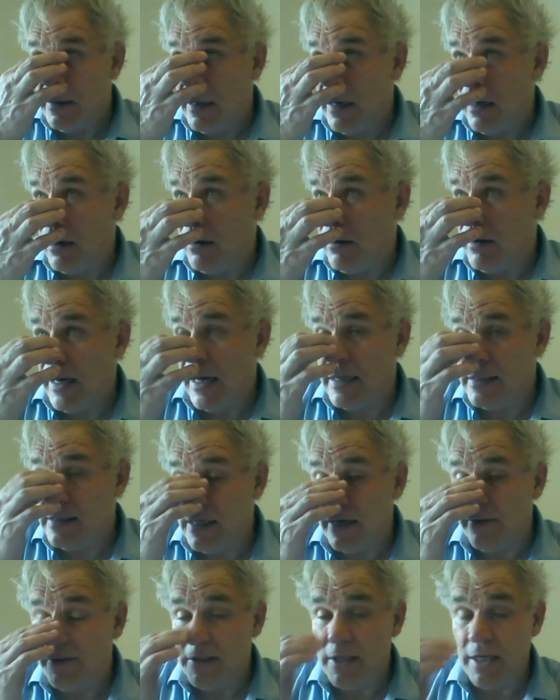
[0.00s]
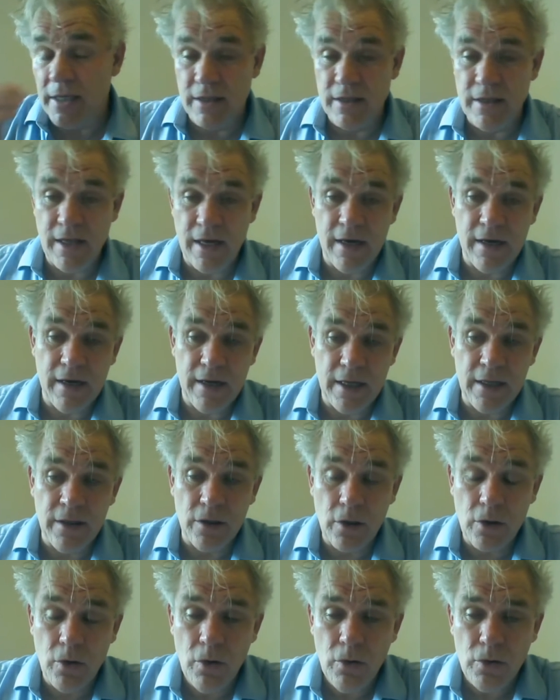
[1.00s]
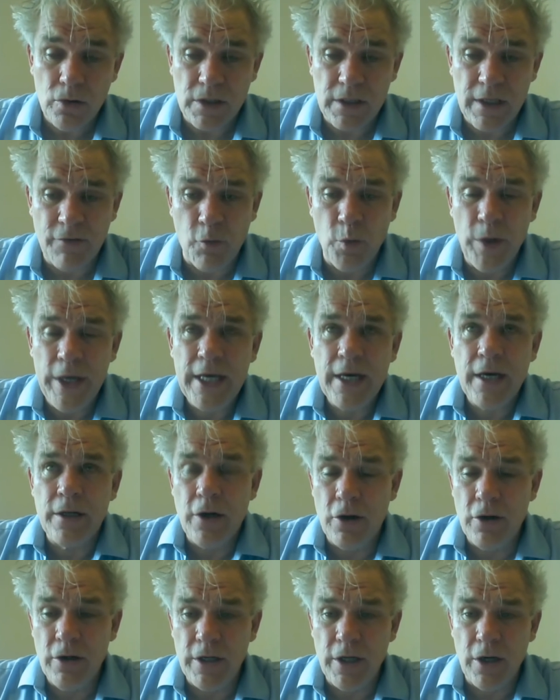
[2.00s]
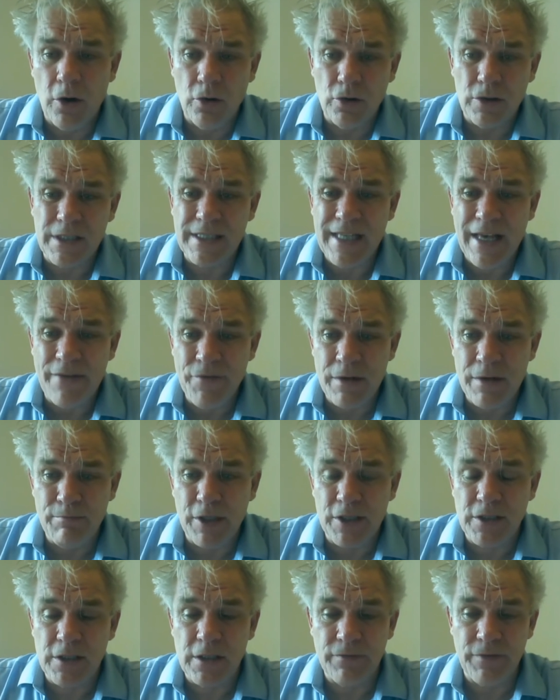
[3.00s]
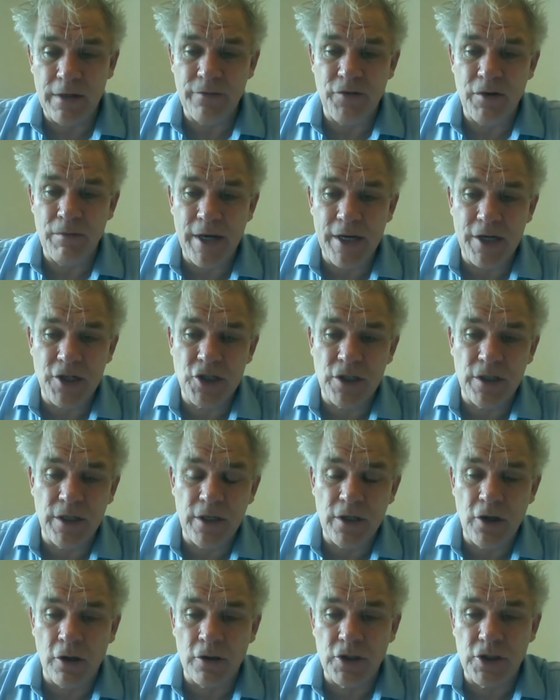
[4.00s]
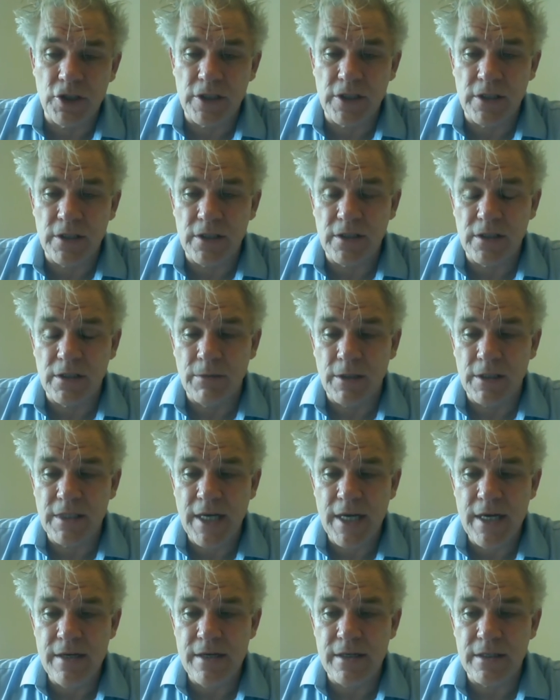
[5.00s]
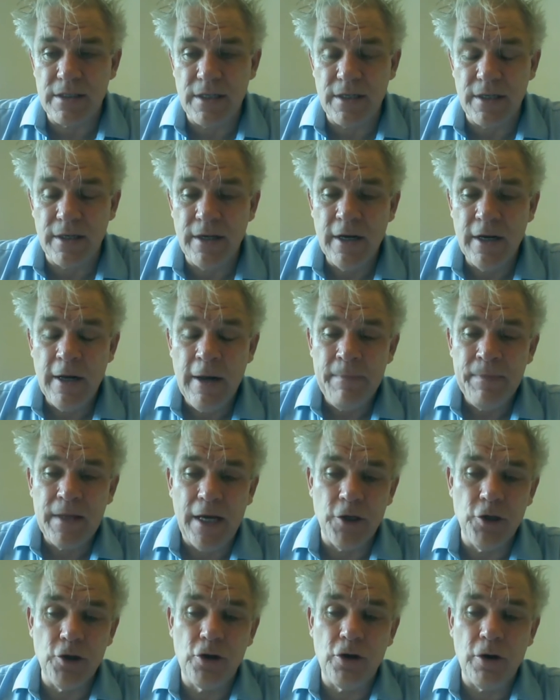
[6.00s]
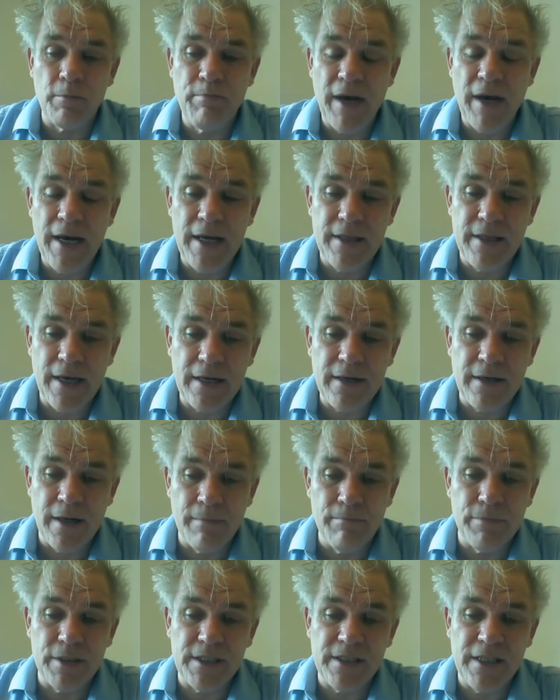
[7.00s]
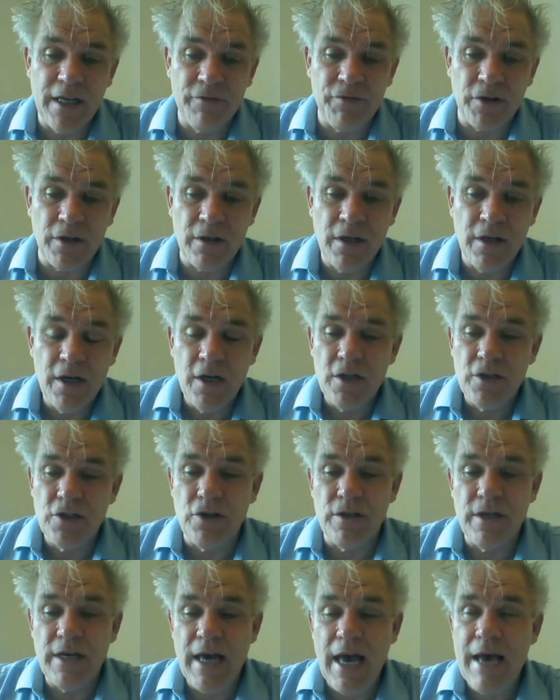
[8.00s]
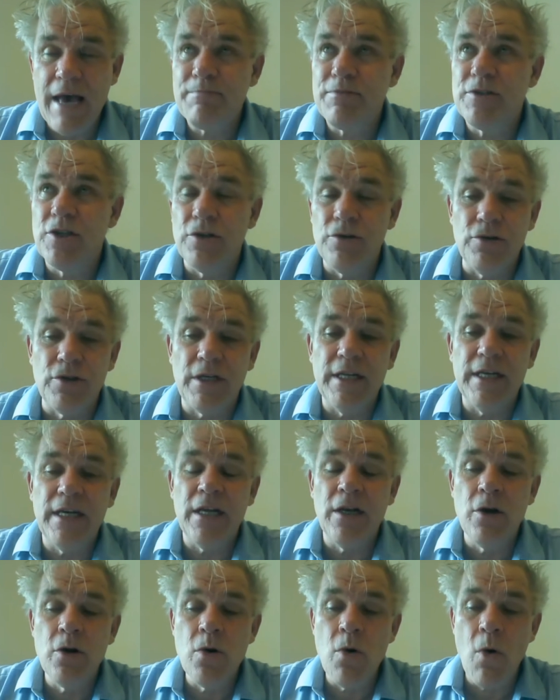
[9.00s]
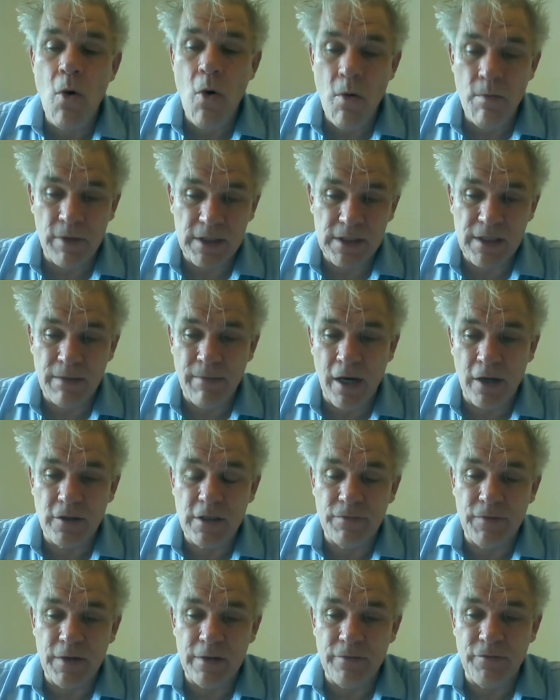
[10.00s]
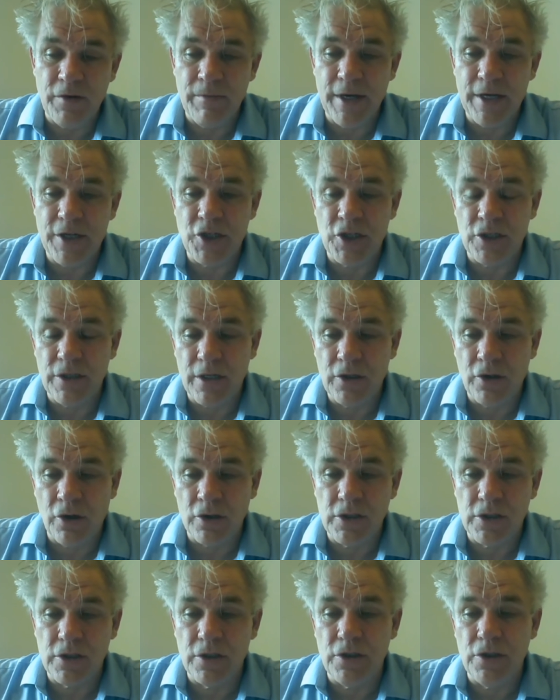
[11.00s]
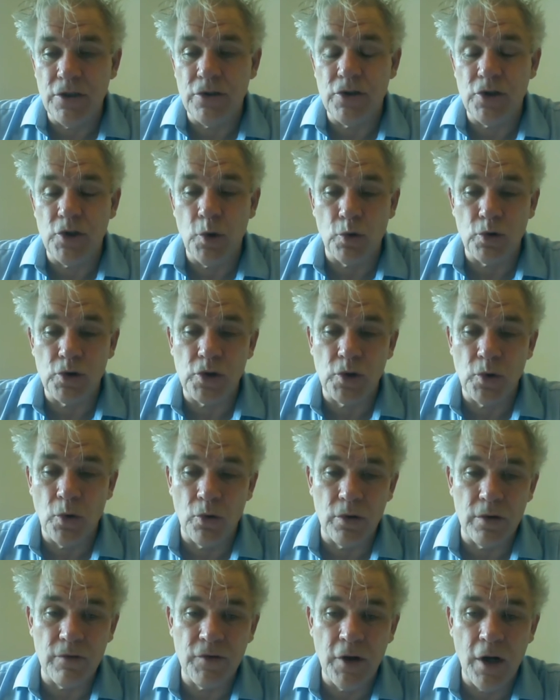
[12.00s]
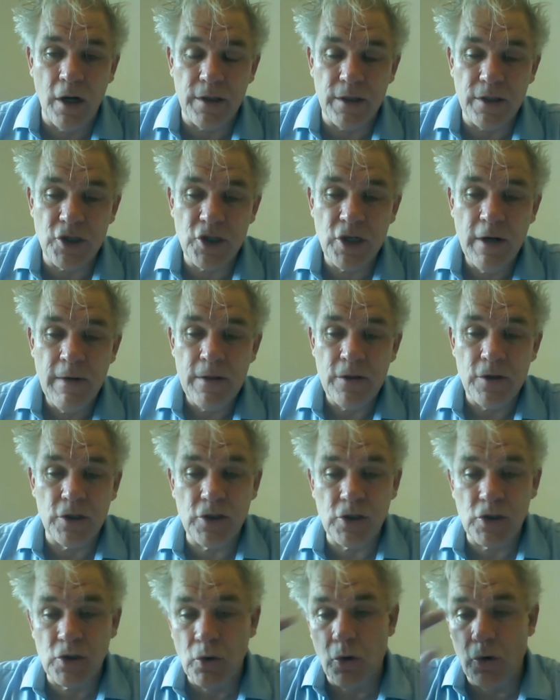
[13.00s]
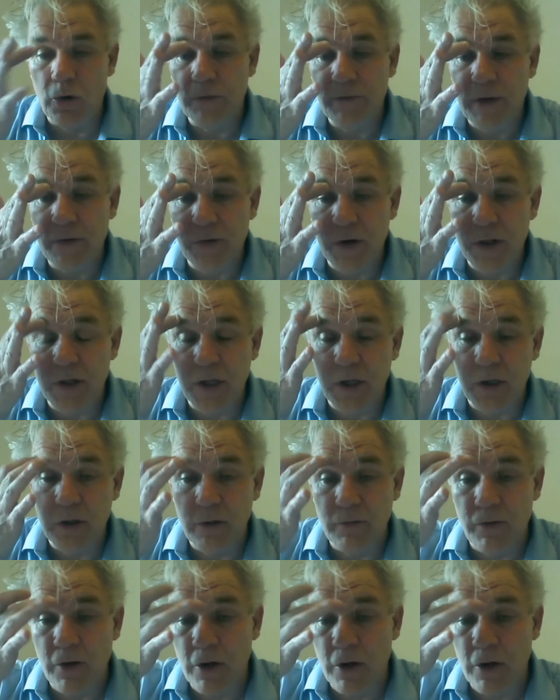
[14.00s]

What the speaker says: Now, as I've said in the course, if we can only hold 7 bits of information in consciousness simultaneously, and you compare that number 7 to the absolutely enormous amount of information that constitutes your store of knowledge, the store of everything